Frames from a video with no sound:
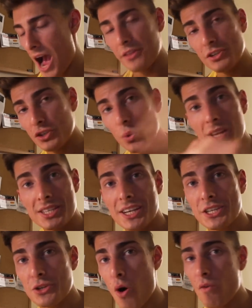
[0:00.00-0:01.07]
And then
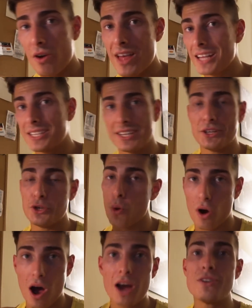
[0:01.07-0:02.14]
26 and over, that's it, you
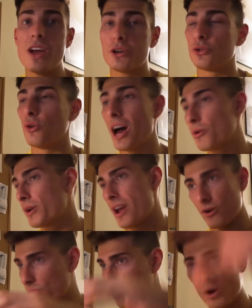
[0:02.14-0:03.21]
are unnatural. I don't
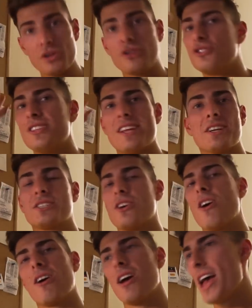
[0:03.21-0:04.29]
care what your genetics
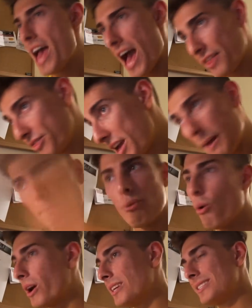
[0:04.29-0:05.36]
are, at that
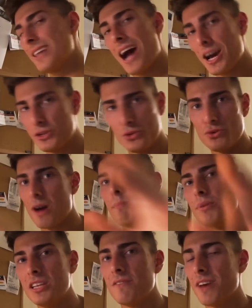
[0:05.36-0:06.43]
point, I do not
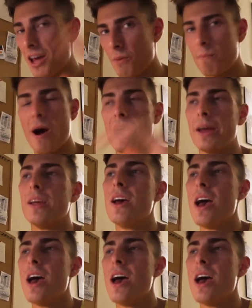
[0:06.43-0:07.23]
believe it, I don't buy it,